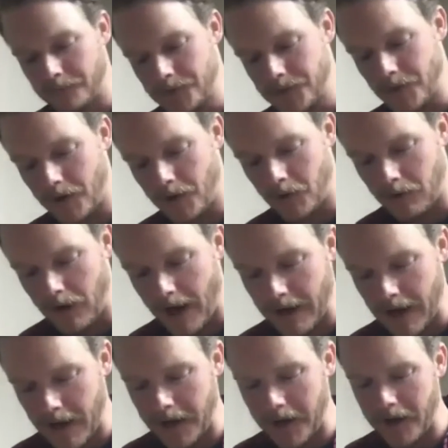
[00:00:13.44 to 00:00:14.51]
so I
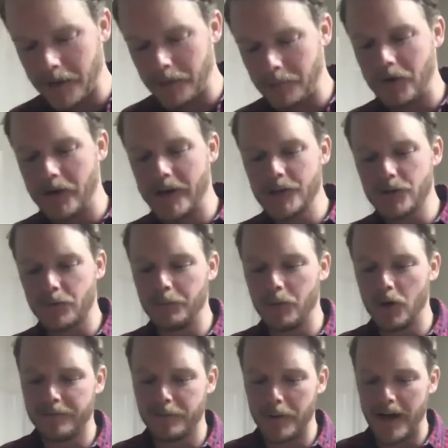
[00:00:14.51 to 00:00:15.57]
got out of the Marines. We
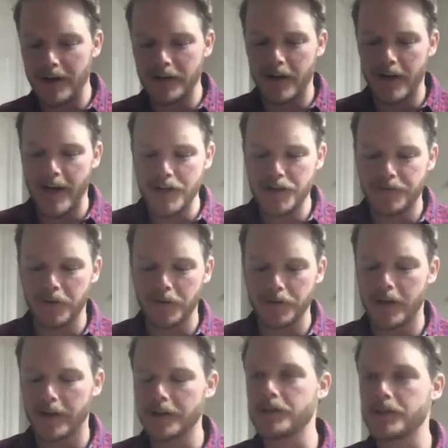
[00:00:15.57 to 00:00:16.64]
moved back to Nashville,
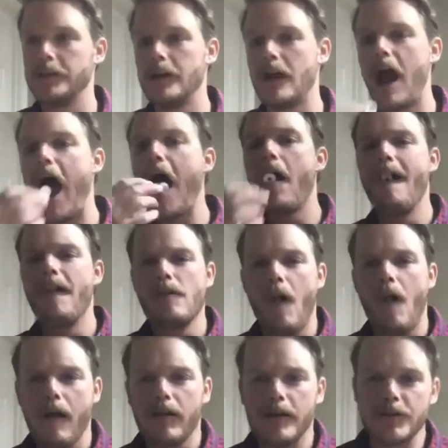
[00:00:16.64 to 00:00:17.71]
Tennessee.
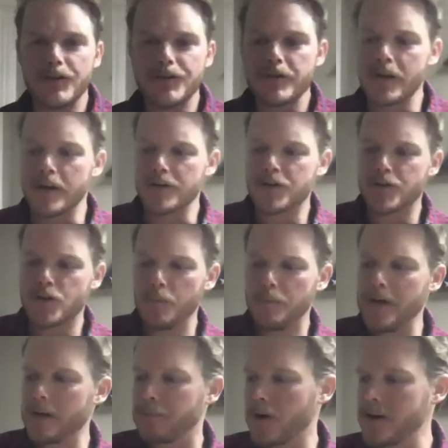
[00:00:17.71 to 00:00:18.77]
There's there's two
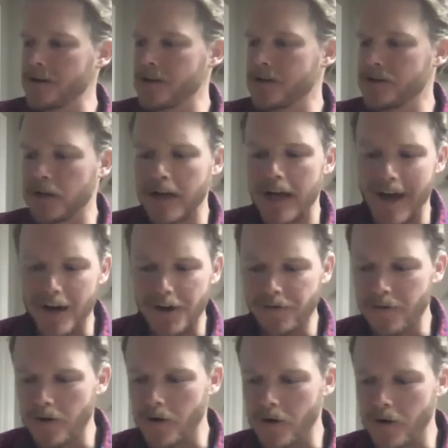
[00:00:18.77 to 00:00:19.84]
big prisons in
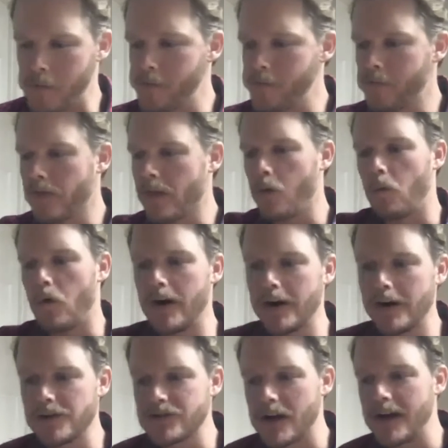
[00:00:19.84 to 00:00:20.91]
Nashville. One
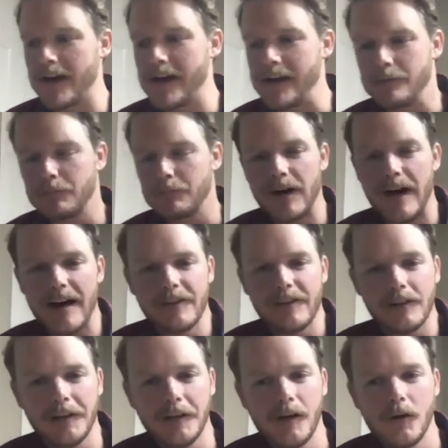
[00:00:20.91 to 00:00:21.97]
is a
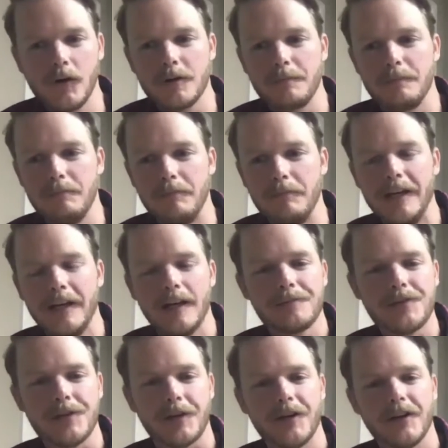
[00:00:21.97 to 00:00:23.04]
privately owned medium
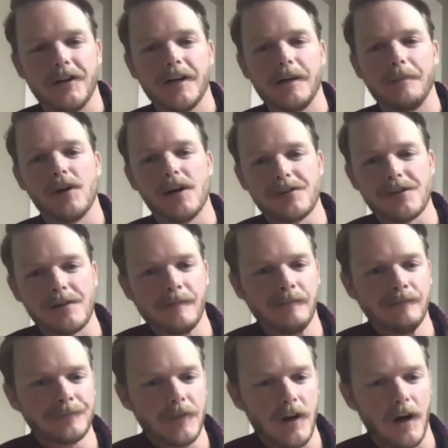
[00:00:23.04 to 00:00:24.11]
security prison
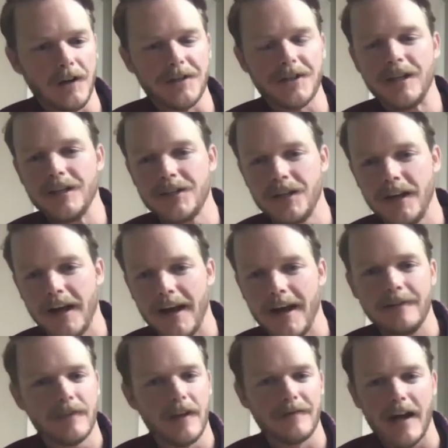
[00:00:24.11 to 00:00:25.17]
called CCA.
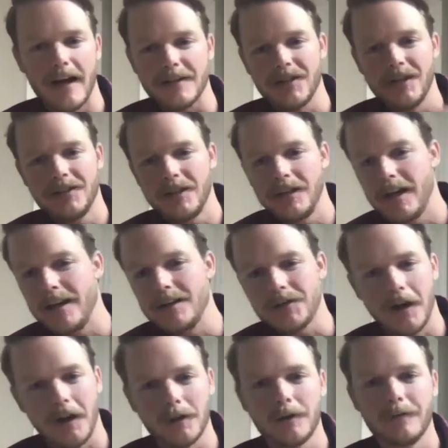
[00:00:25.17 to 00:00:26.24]
They've got CCAs
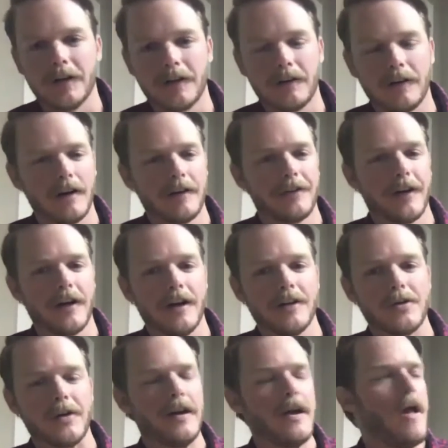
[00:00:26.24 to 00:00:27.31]
all over the, the
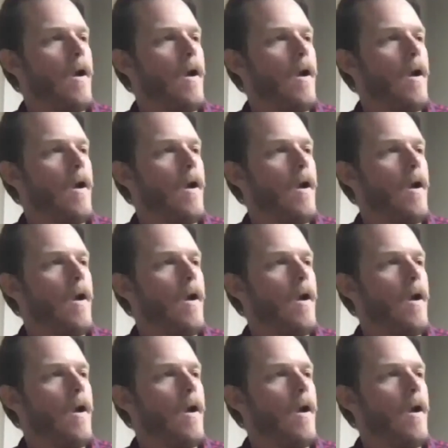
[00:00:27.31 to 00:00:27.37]
country